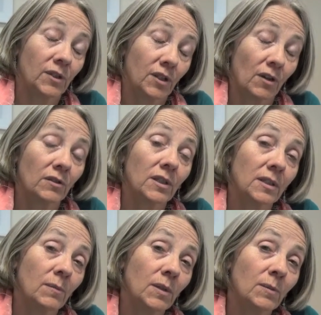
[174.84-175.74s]
shows the
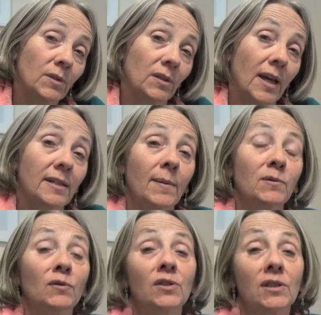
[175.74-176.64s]
symptoms, or a lot of
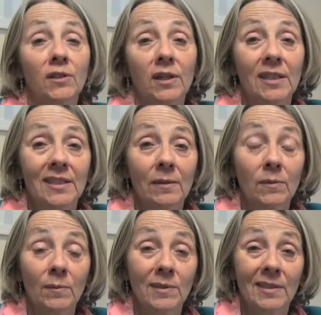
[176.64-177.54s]
times we'll just look at the
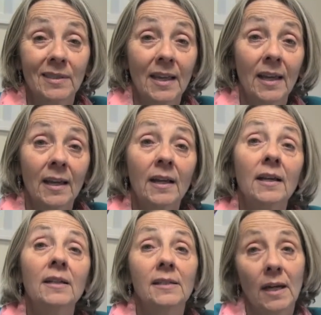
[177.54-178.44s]
symptoms and say,
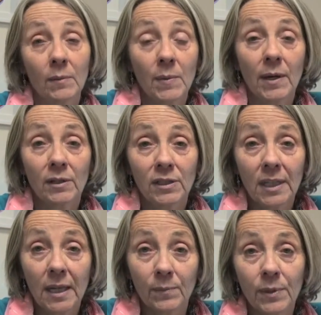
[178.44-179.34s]
tell me about your
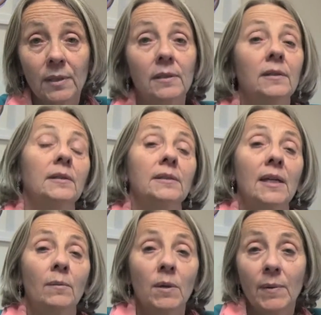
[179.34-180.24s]
sleep.
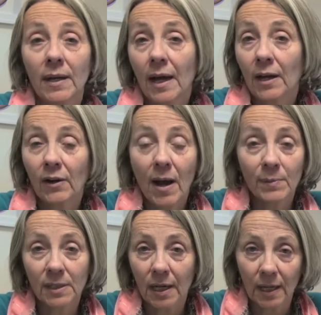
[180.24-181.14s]
Tell me about how your
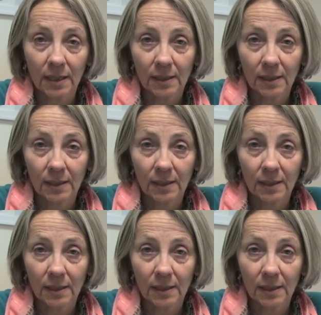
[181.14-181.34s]
appetite